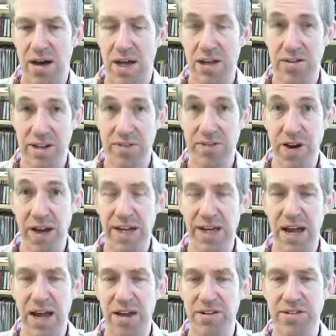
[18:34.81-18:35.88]
is
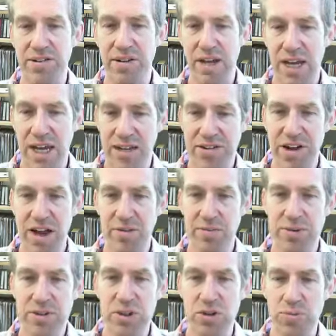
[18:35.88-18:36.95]
defined as it's
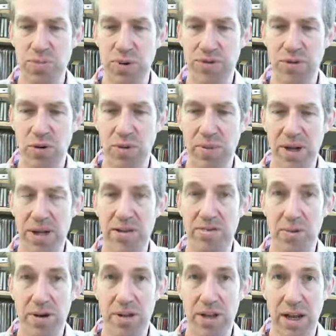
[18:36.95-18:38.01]
able to perform at
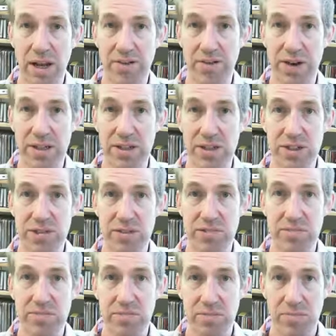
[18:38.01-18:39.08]
least one of the life
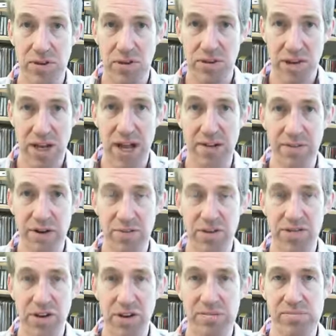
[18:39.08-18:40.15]
functions. So it's alive at
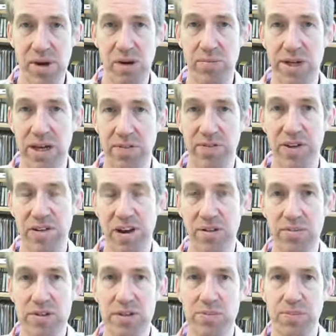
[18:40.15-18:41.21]
a certain moment if it's
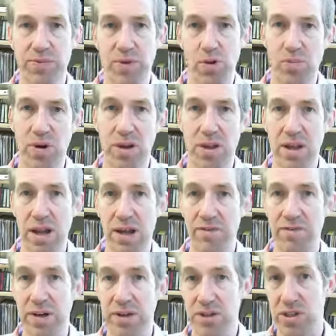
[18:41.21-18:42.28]
able to perform one of the
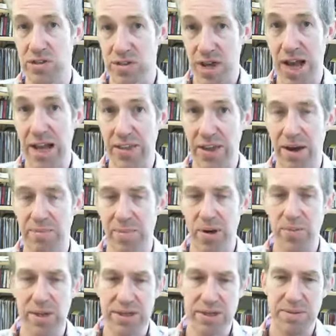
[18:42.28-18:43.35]
life functions at that
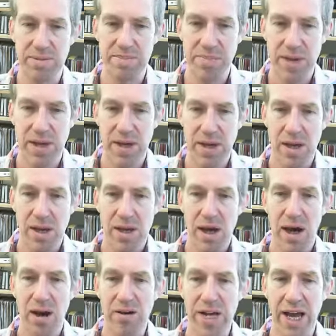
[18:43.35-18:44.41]
moment.
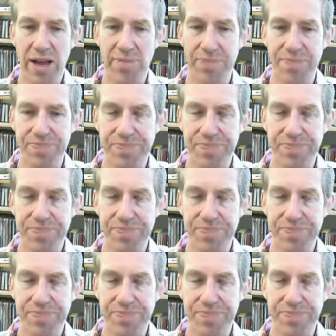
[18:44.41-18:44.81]
Okay.